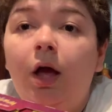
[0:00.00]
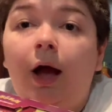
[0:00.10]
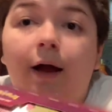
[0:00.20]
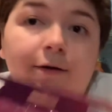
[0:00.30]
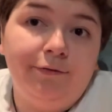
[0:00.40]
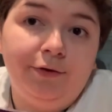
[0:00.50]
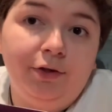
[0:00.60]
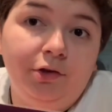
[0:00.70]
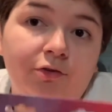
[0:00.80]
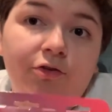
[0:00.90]
I already
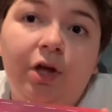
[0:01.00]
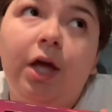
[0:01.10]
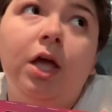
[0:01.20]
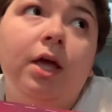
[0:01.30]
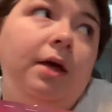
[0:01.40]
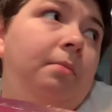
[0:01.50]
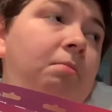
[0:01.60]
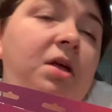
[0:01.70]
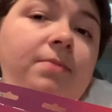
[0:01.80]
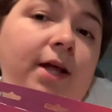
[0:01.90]
finished, and
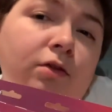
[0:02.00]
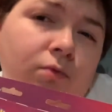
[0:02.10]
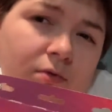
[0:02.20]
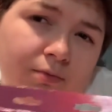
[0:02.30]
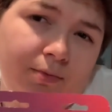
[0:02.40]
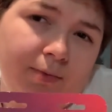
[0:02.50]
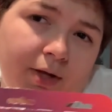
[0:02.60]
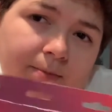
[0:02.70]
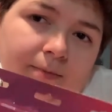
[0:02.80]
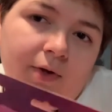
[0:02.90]
maybe down the road we
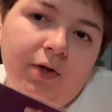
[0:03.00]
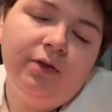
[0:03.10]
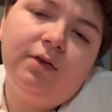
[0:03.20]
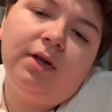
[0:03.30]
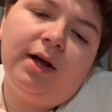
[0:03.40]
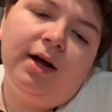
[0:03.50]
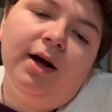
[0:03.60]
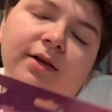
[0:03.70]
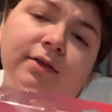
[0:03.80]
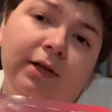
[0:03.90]
might, but
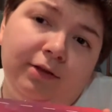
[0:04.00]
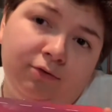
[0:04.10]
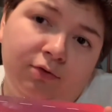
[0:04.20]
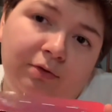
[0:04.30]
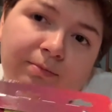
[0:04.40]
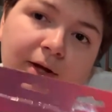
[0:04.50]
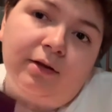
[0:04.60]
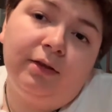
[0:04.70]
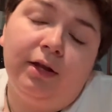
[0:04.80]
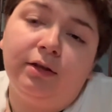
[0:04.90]
I still like the school supplies.
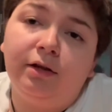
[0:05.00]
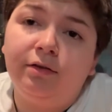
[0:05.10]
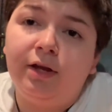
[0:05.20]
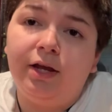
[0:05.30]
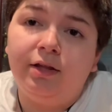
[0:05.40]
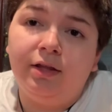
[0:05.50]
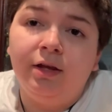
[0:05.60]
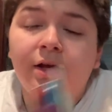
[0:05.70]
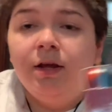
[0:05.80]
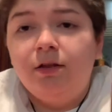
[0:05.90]
Like the other day,
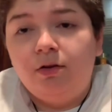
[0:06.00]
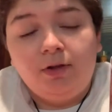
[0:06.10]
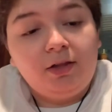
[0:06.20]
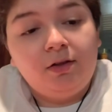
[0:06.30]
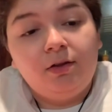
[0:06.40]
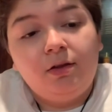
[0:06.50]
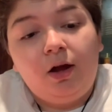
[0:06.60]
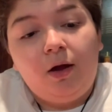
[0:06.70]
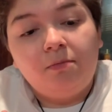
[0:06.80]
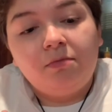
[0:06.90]
no, not the,
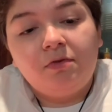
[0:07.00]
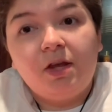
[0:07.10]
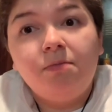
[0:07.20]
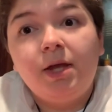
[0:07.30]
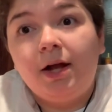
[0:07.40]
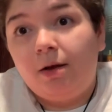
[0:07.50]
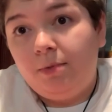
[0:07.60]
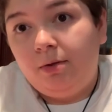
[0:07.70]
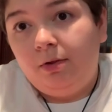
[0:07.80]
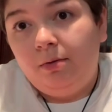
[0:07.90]
um, same day I got
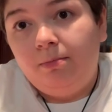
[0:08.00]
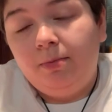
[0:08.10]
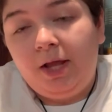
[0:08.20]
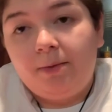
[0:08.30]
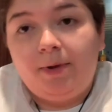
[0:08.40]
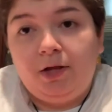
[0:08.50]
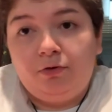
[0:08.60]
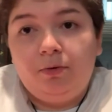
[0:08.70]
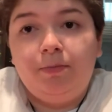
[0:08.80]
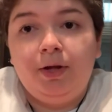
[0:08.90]
me a little Black
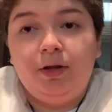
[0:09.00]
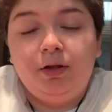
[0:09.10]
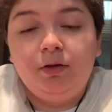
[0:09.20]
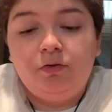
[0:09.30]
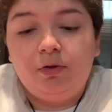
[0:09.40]
Panther pen.